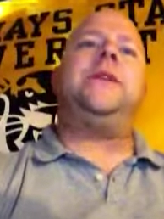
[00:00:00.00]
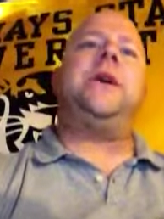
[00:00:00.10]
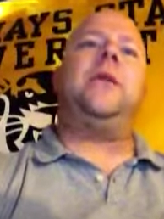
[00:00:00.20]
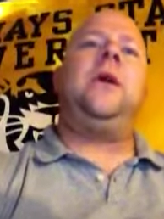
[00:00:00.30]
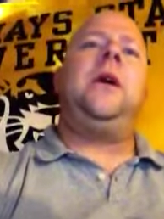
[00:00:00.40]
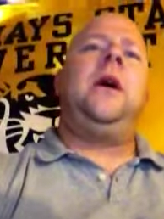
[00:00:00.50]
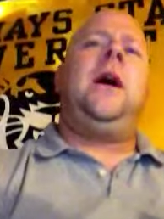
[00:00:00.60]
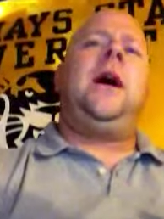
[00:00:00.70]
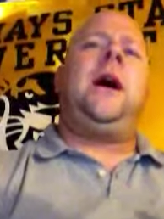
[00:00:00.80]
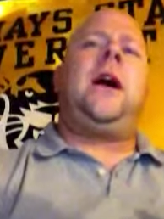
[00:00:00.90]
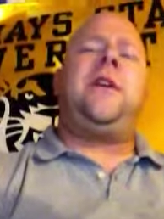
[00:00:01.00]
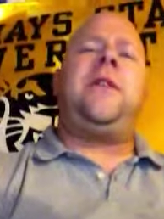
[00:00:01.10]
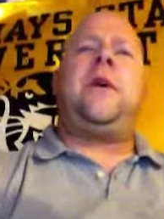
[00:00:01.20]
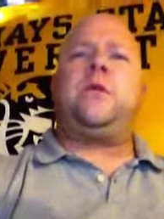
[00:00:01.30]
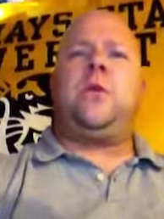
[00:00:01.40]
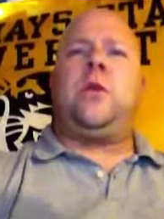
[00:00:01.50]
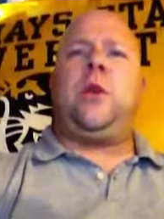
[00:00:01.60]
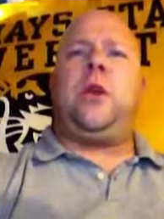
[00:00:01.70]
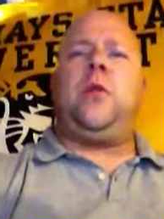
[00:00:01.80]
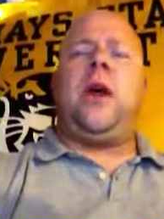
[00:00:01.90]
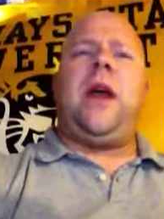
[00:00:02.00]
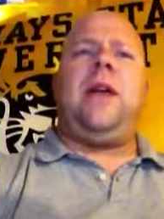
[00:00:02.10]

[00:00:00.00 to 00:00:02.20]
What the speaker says: So I thought that was one good way.